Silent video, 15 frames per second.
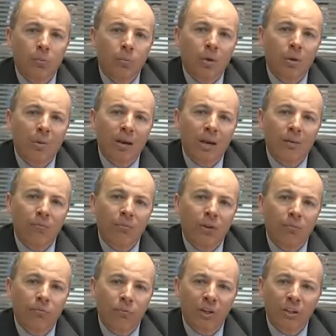We believe the
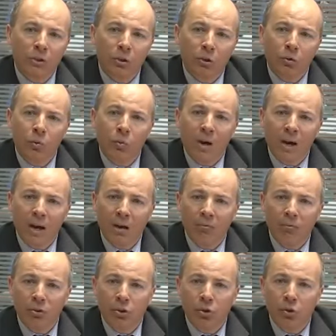infrastructure we have
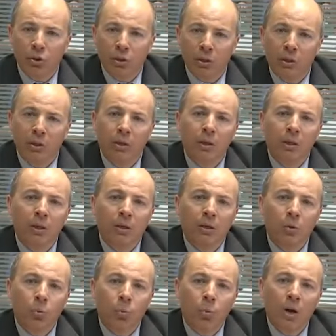chosen
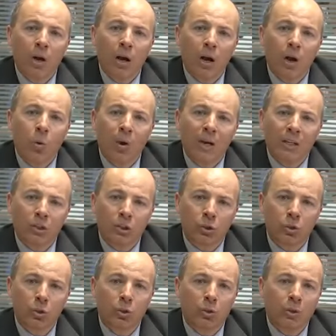will allow us
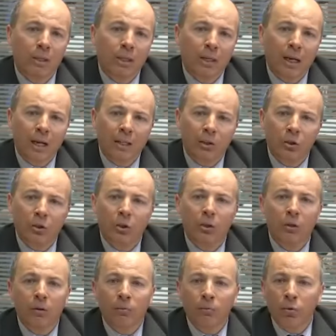to cater
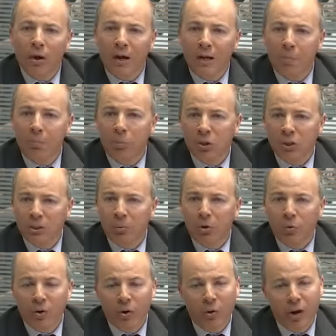for any possible
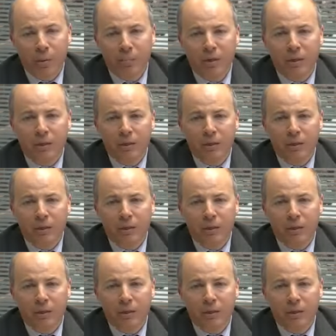requirement,